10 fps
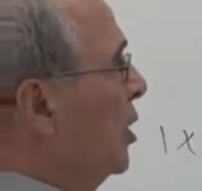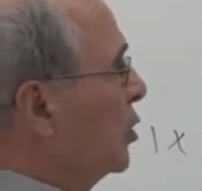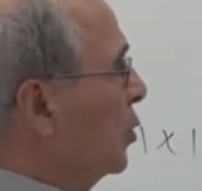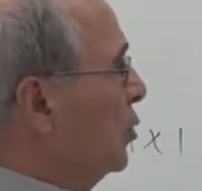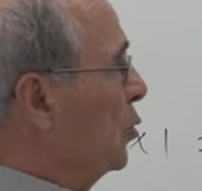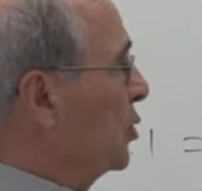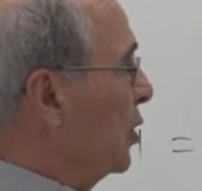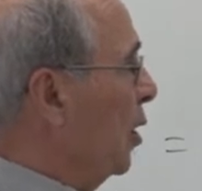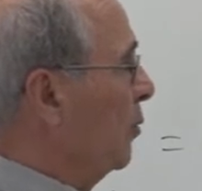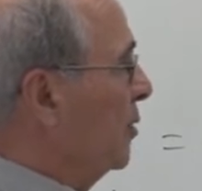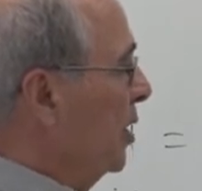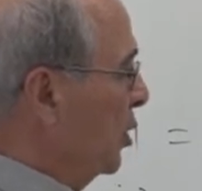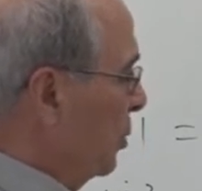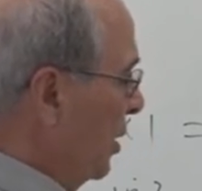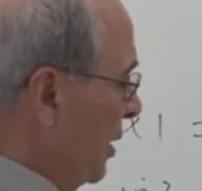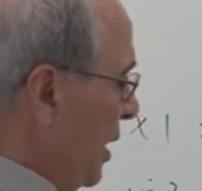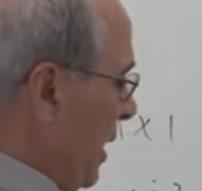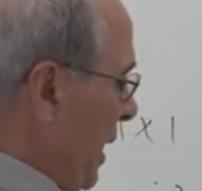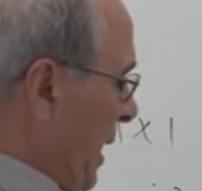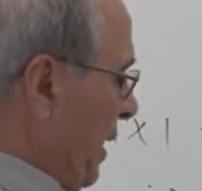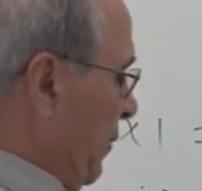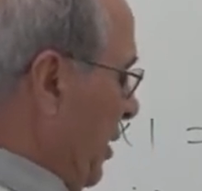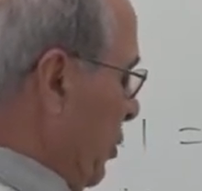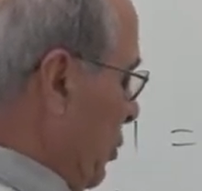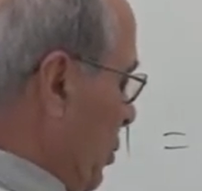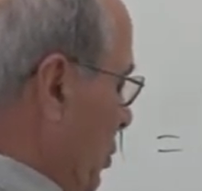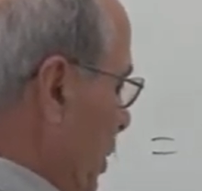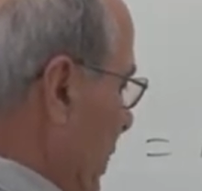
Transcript: So you solve this one, and when you do